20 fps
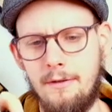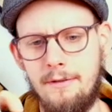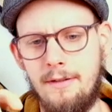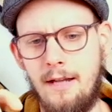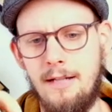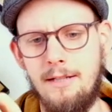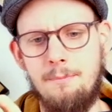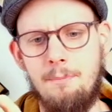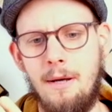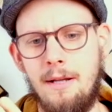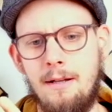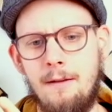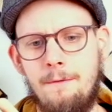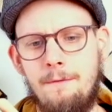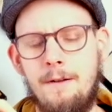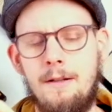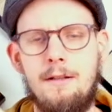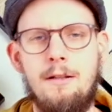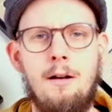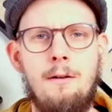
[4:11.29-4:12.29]
side
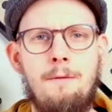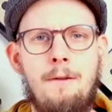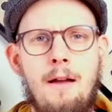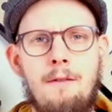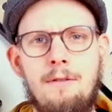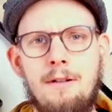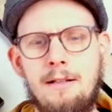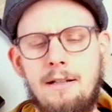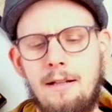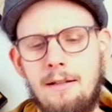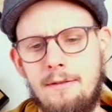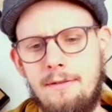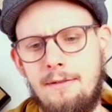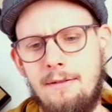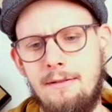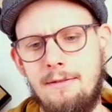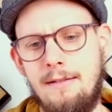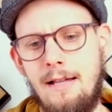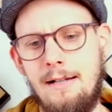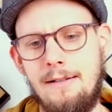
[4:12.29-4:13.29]
benefit of having this
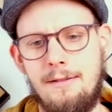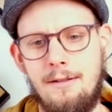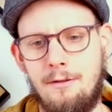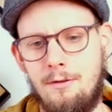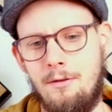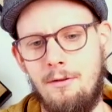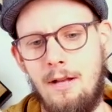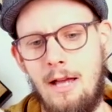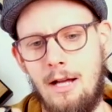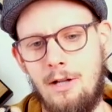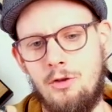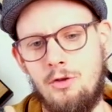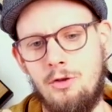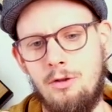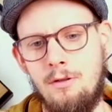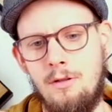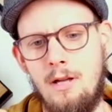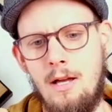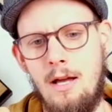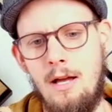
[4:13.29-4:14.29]
delta
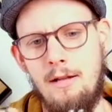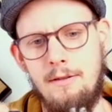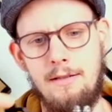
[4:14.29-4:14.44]
connection.